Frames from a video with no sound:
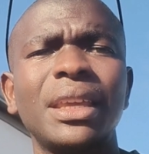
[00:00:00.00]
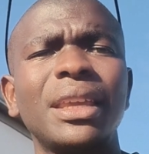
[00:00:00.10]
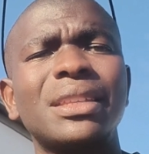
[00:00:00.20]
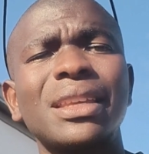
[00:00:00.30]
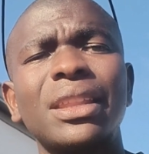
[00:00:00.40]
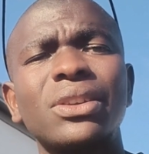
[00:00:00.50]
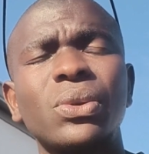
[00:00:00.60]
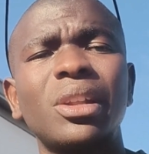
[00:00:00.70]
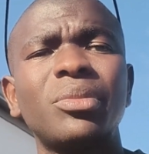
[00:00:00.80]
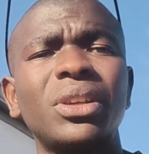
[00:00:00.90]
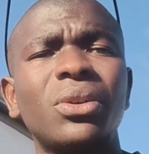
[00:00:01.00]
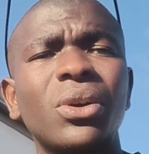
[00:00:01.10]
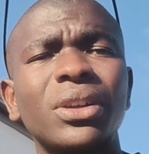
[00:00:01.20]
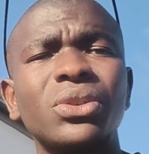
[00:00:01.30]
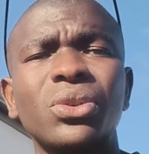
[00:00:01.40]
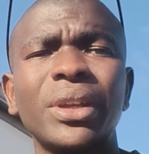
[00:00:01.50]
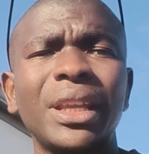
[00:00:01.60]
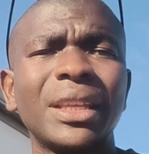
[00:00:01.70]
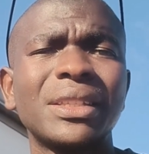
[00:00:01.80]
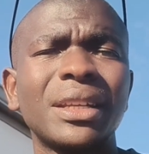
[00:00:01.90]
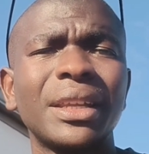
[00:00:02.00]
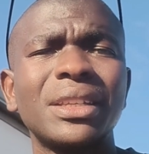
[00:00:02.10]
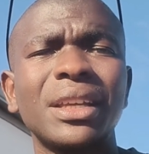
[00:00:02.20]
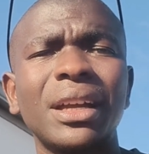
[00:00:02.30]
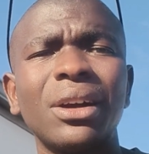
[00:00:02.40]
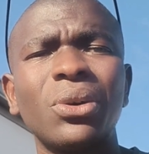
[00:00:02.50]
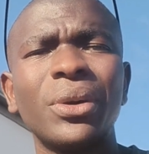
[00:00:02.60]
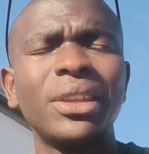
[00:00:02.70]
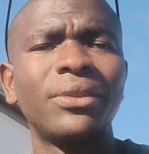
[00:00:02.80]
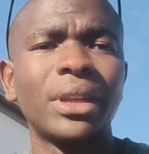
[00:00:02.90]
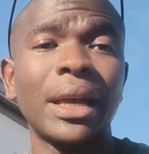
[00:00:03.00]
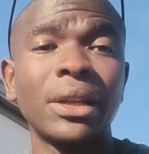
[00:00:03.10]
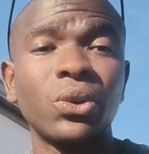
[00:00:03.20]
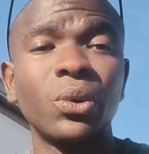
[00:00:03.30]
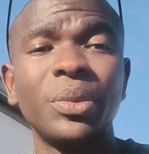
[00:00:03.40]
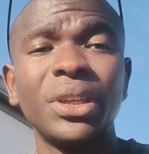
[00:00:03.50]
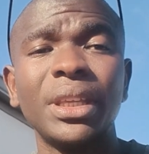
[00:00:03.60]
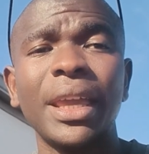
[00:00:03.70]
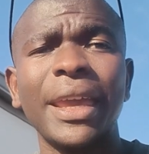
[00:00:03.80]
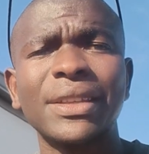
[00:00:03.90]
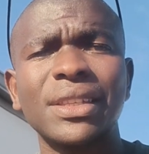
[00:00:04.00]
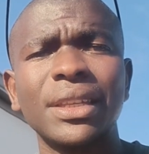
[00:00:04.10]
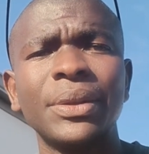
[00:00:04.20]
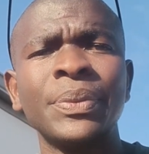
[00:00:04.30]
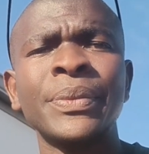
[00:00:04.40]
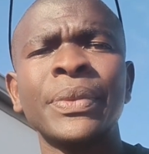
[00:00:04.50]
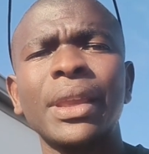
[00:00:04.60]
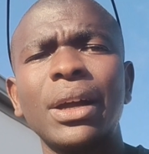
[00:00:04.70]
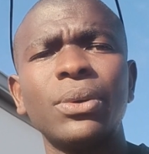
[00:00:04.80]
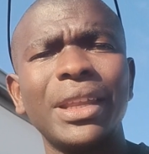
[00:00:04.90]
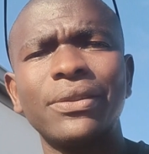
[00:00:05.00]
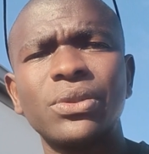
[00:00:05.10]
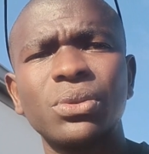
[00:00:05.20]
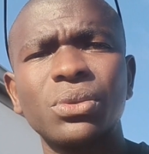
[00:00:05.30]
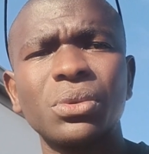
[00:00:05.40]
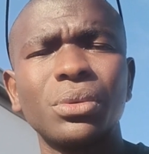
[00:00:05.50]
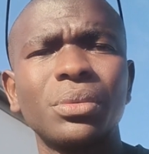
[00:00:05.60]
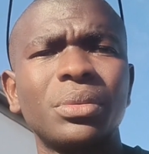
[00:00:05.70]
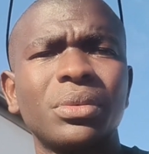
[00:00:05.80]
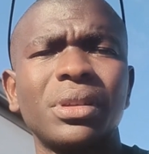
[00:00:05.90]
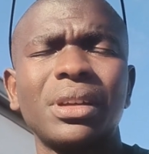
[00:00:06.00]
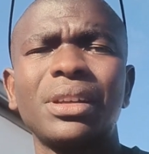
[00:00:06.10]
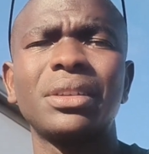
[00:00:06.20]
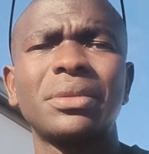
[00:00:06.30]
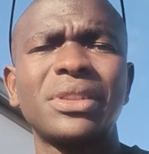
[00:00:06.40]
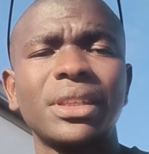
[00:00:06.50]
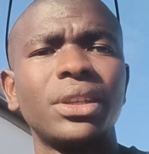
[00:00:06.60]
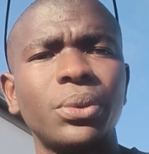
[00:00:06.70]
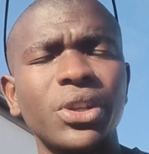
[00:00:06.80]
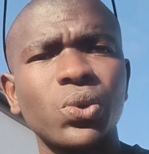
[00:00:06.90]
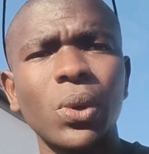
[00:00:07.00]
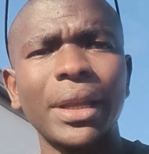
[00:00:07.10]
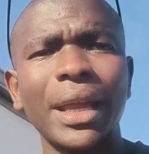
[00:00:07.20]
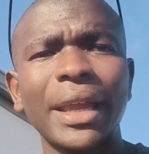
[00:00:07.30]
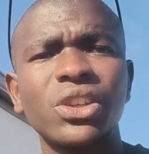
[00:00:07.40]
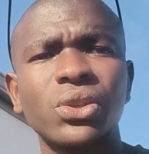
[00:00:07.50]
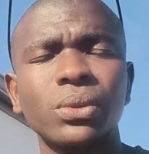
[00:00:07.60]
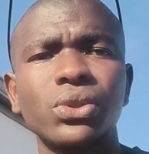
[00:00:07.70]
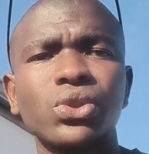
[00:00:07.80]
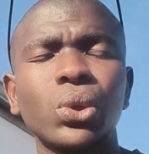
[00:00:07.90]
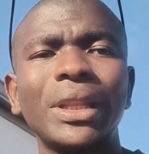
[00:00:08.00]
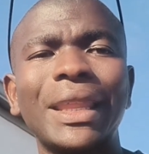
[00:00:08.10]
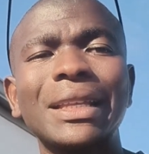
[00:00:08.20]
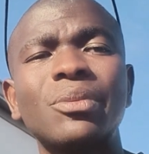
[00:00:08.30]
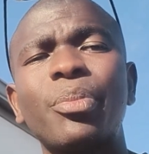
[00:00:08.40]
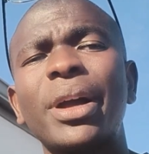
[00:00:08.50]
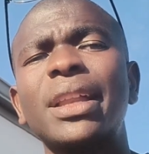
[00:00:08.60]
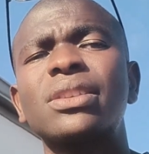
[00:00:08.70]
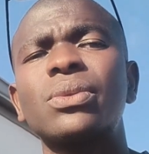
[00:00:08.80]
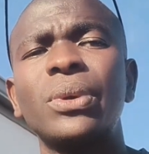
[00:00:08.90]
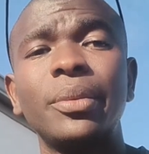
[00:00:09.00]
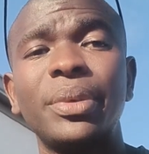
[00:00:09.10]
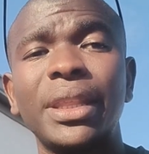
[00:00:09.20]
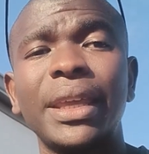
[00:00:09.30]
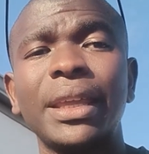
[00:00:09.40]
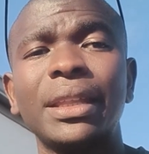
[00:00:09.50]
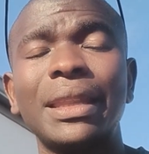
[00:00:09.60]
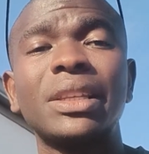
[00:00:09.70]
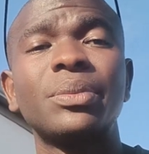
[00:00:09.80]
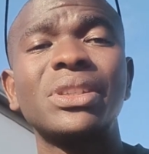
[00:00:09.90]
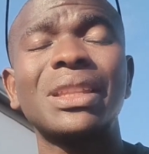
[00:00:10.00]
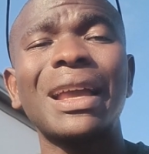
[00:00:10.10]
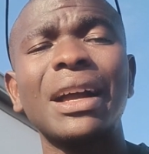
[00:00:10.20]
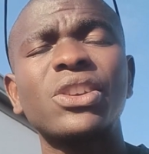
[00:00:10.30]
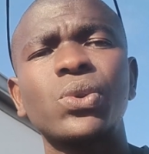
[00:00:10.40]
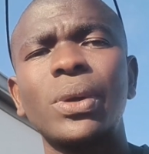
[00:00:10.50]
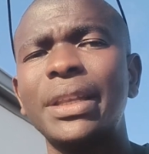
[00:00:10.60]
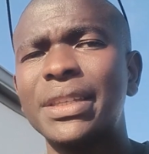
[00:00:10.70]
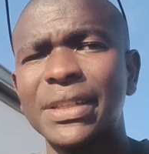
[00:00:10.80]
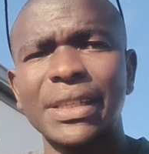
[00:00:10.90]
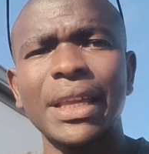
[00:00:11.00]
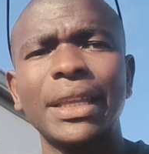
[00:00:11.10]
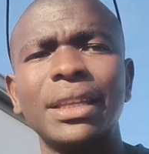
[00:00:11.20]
It's going to be CorelDRAW, Illustrator, or even Adobe XD. I will have to see which one I choose. So that part will be there. That means the actual design.